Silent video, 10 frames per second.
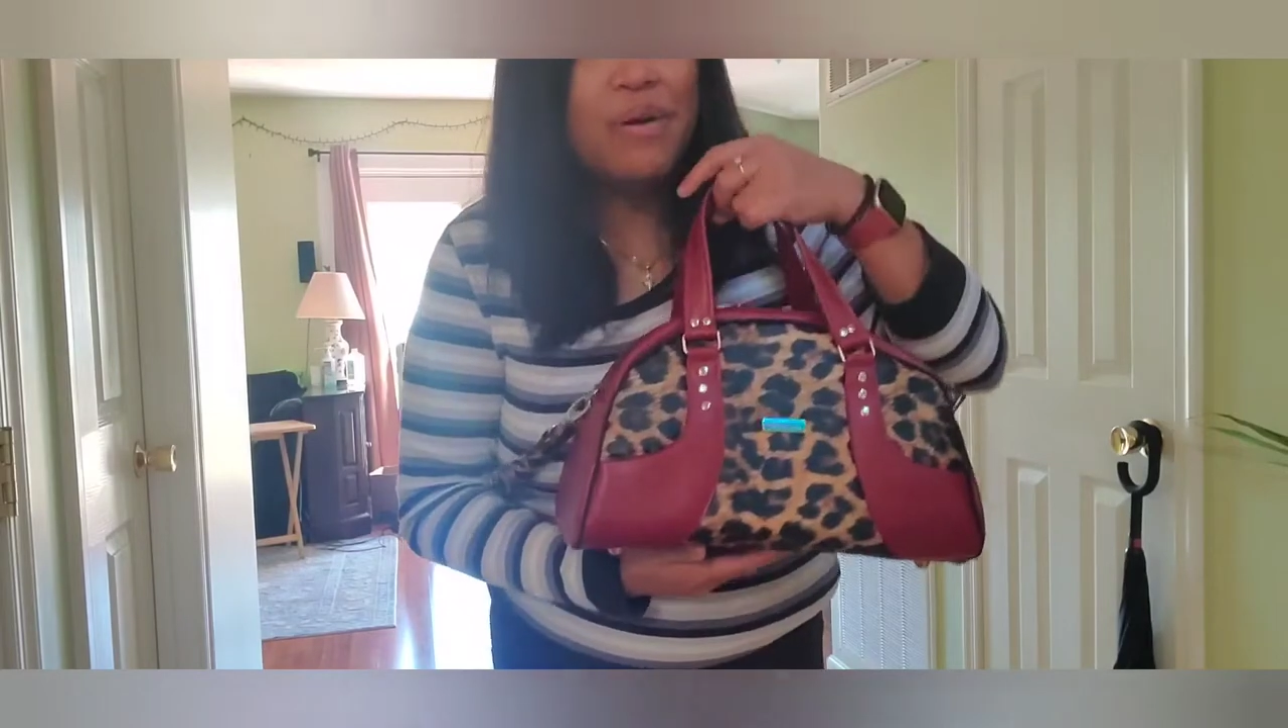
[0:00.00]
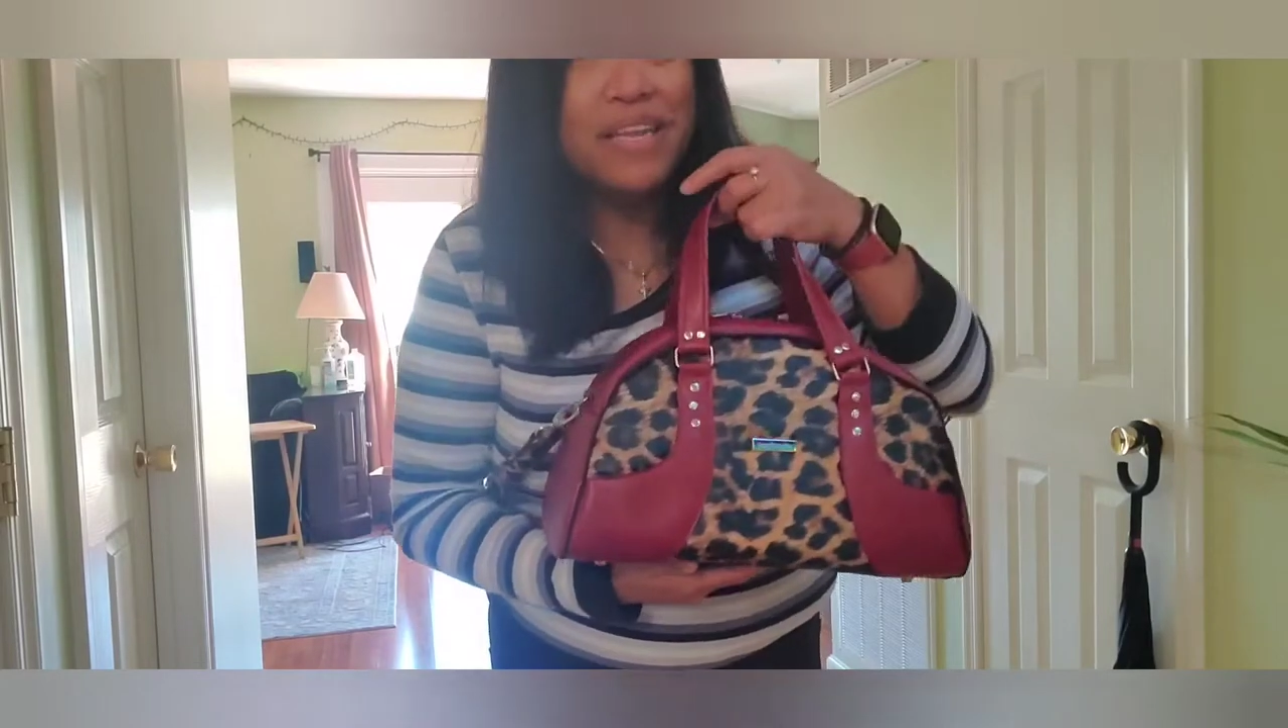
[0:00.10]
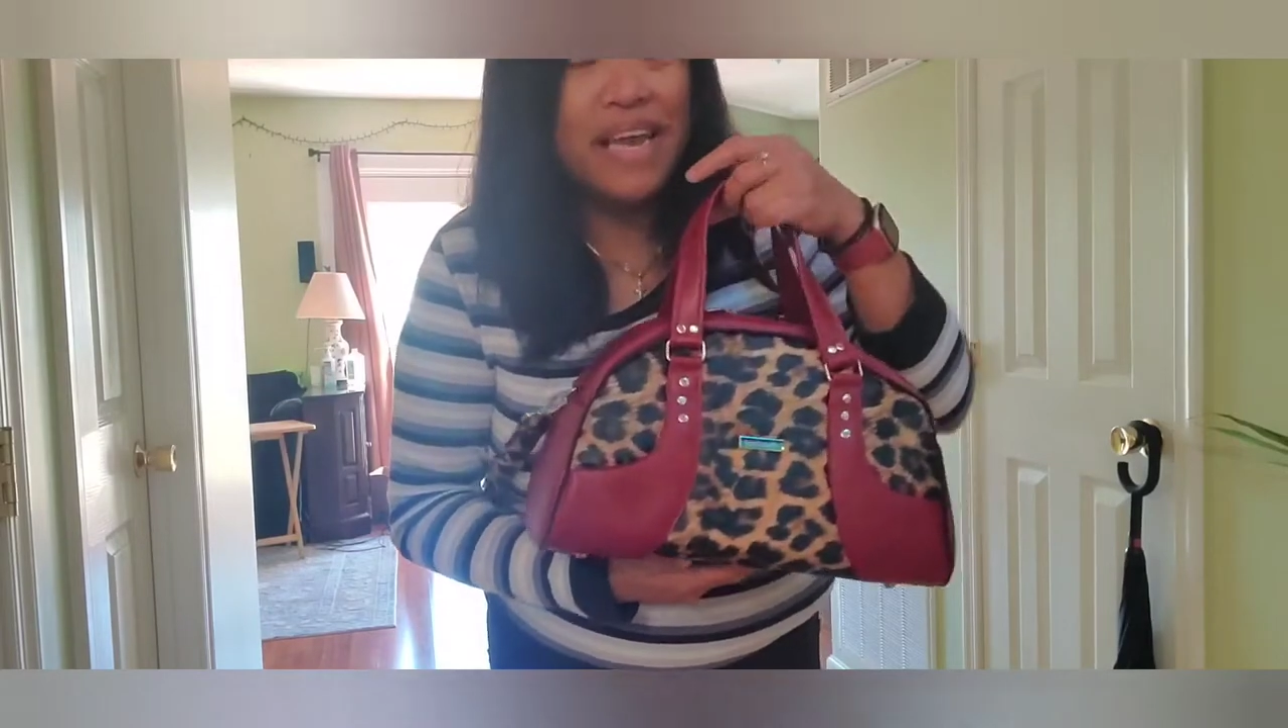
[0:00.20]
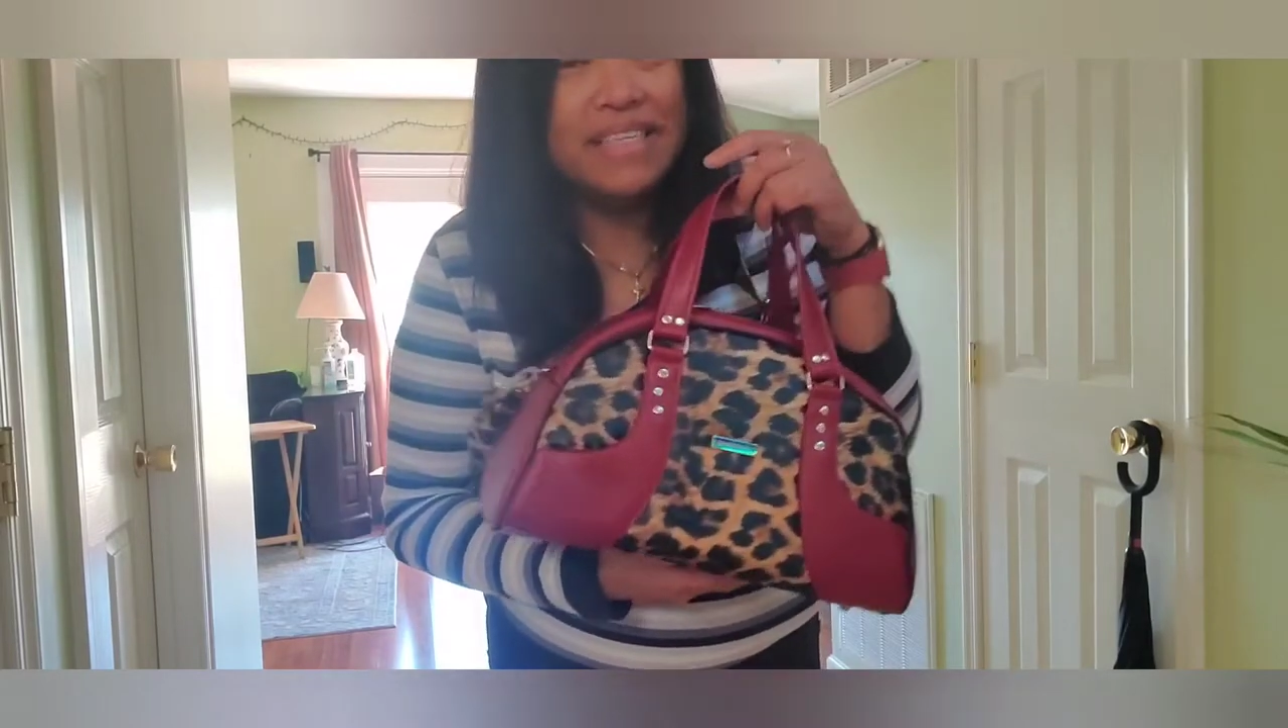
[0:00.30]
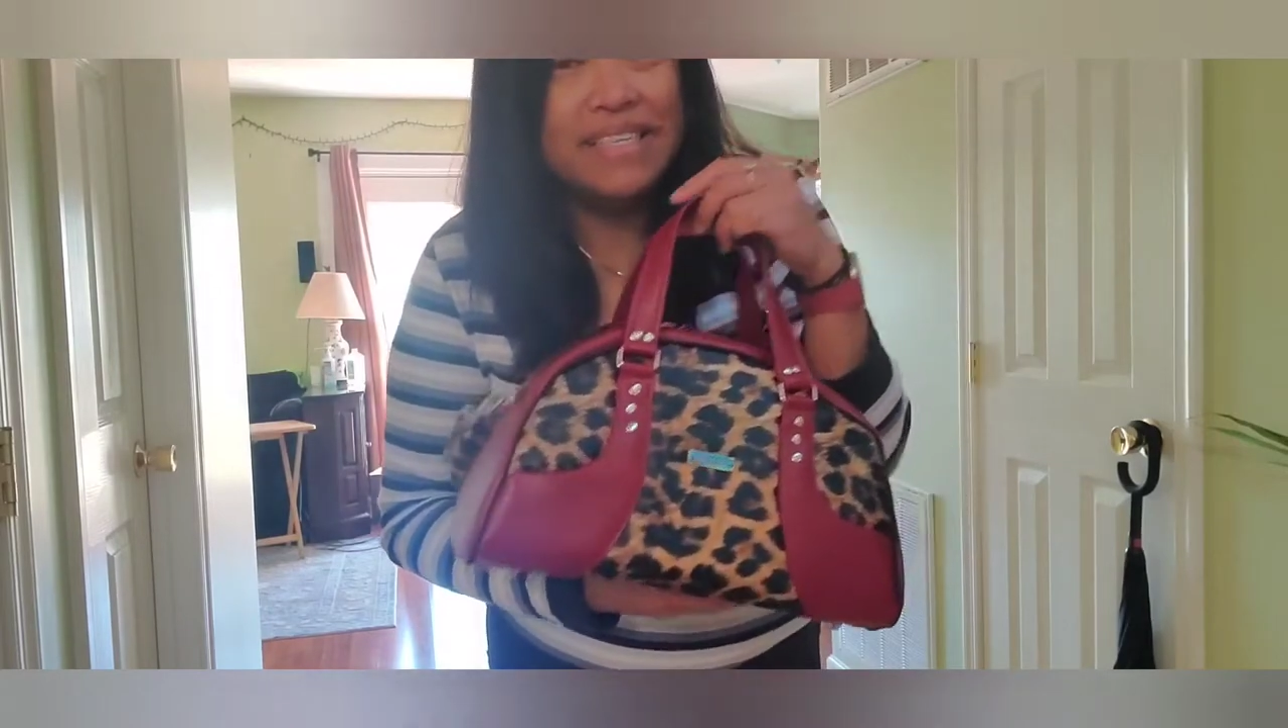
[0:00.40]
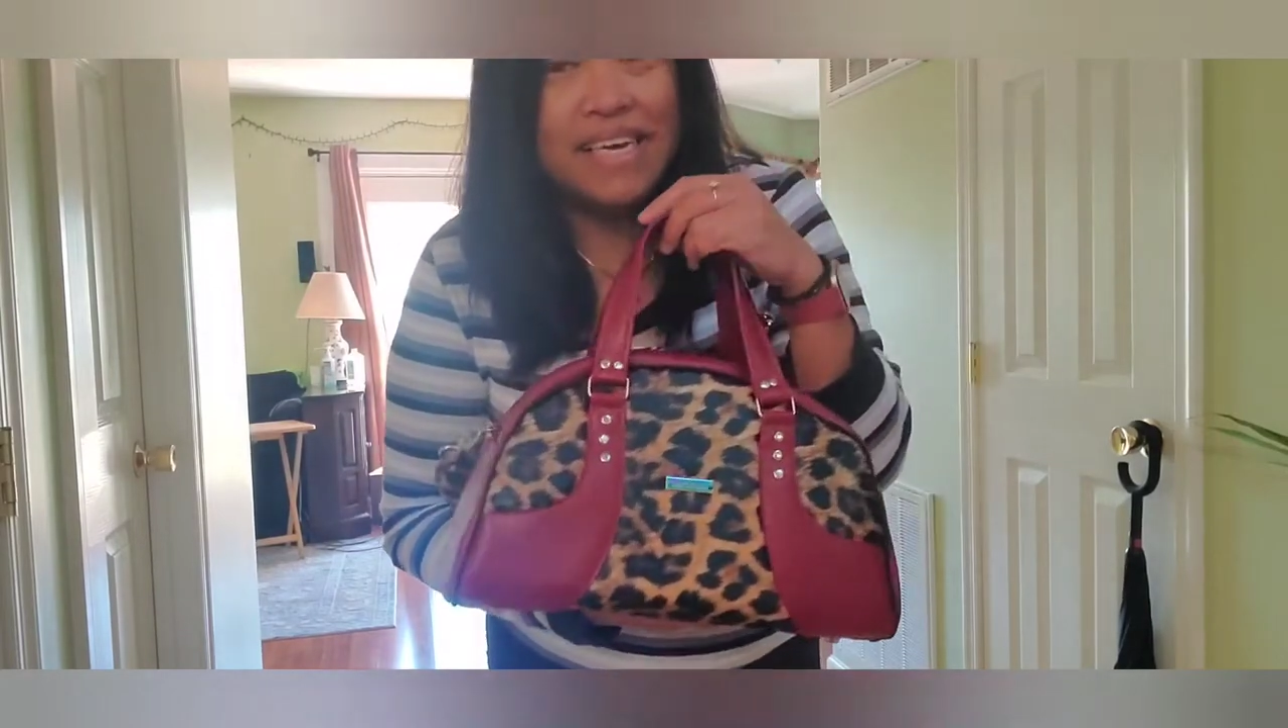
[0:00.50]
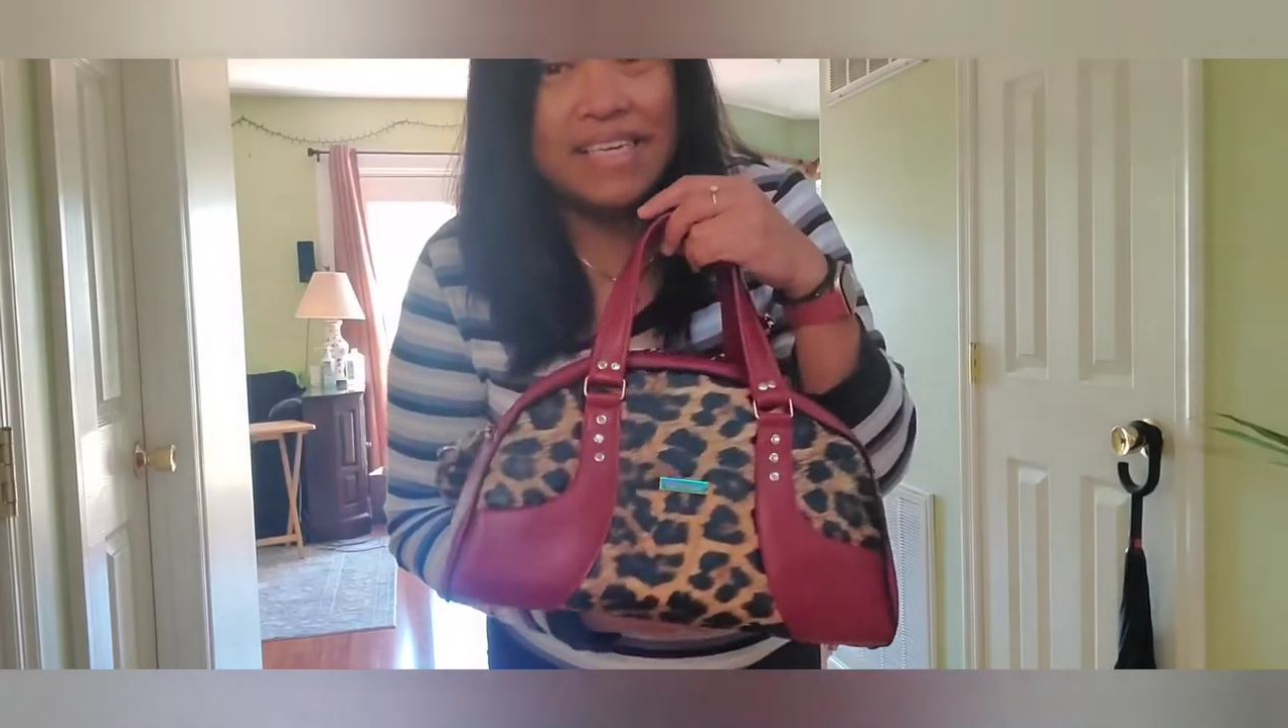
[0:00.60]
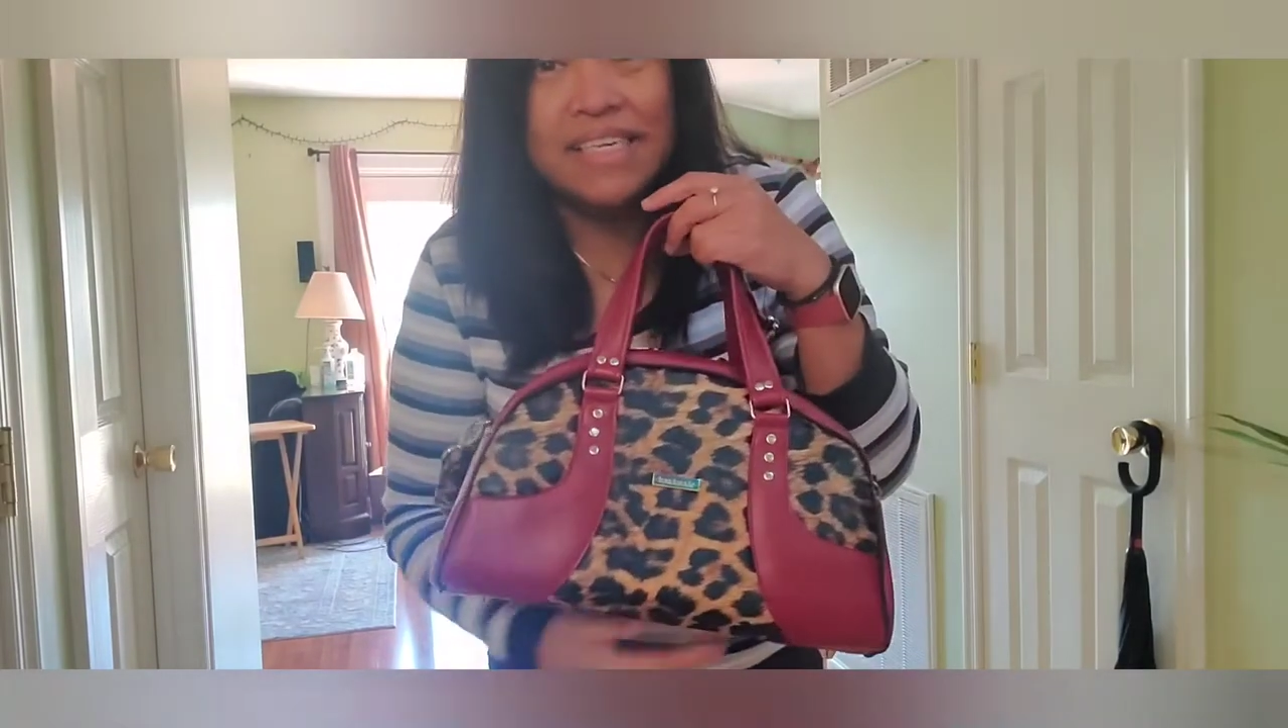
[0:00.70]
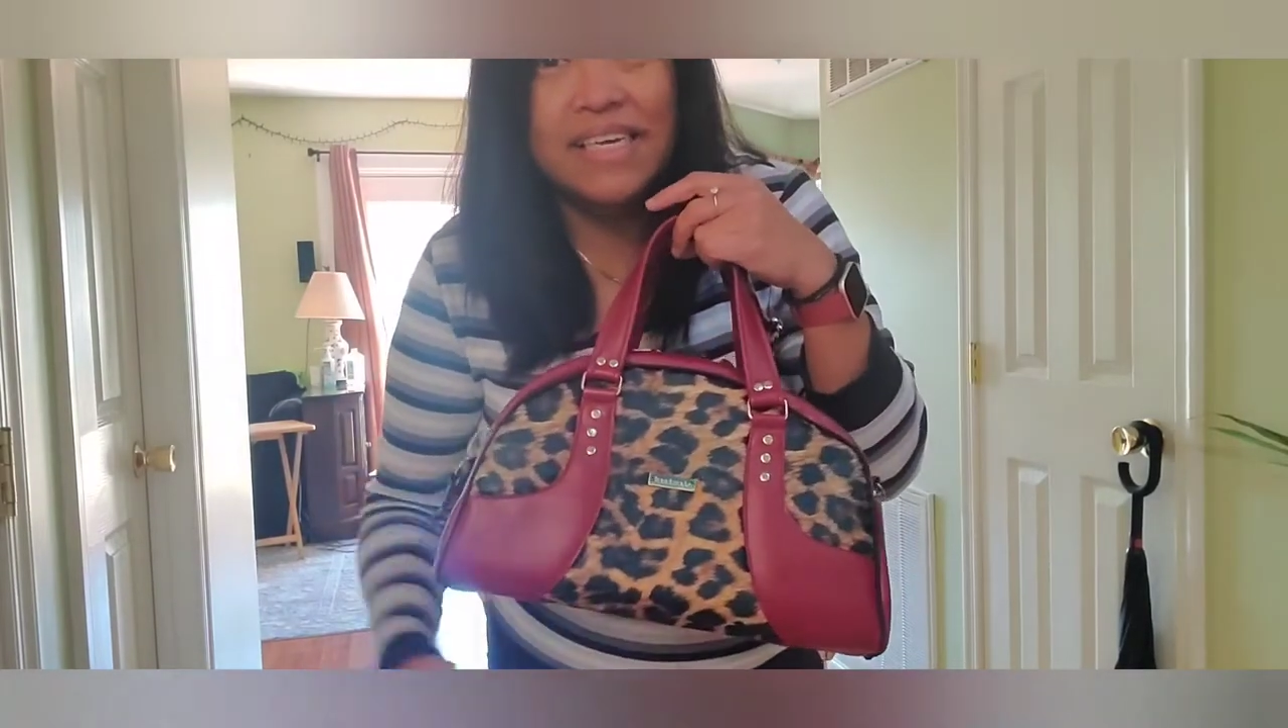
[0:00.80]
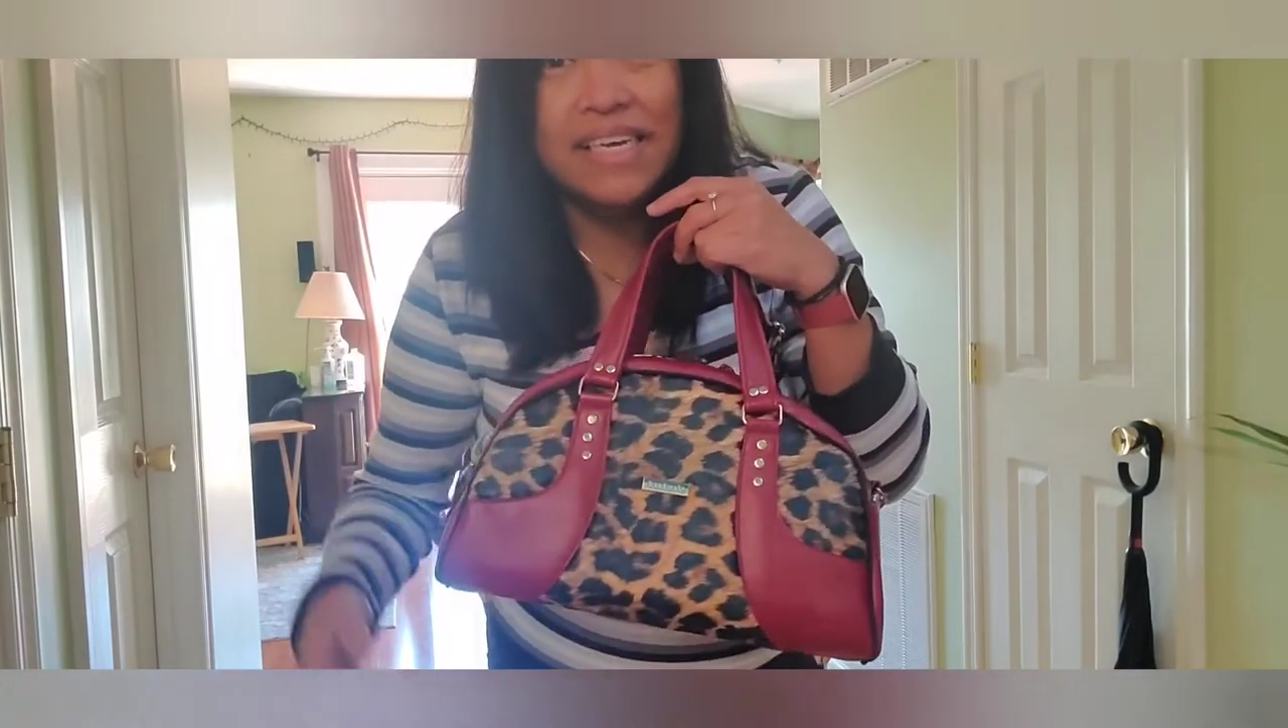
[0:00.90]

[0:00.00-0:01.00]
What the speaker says: one like this,